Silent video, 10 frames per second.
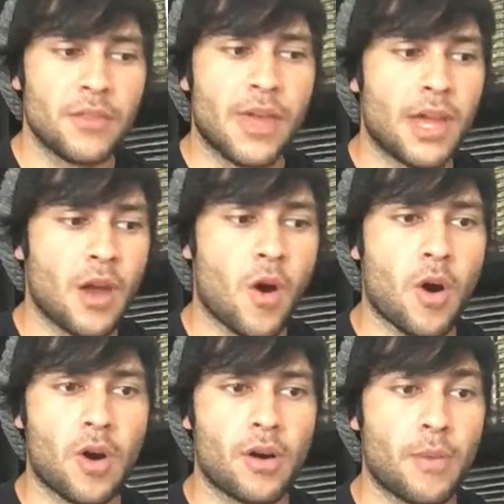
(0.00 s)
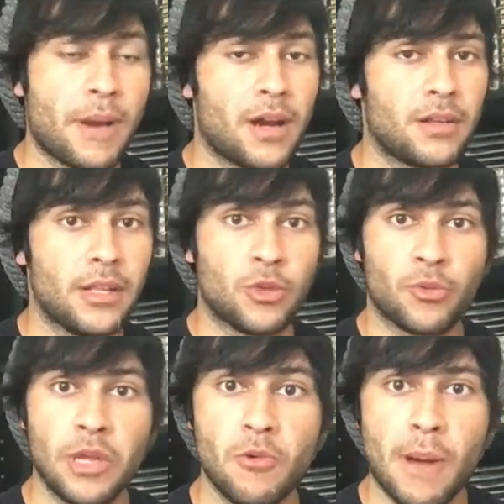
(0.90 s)
they are apparently
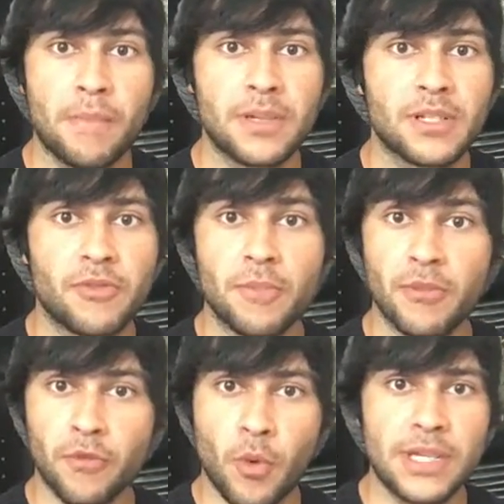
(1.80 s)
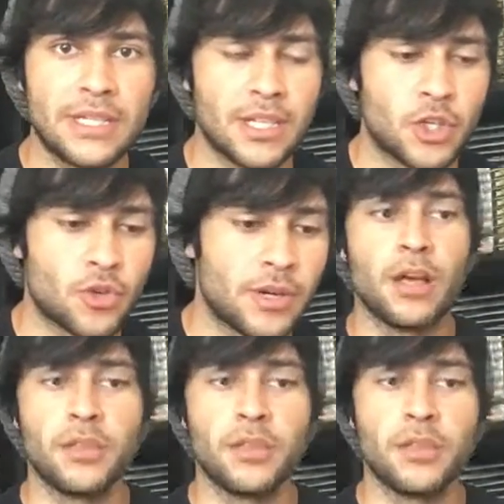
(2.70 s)
3 weapons from the Void Century.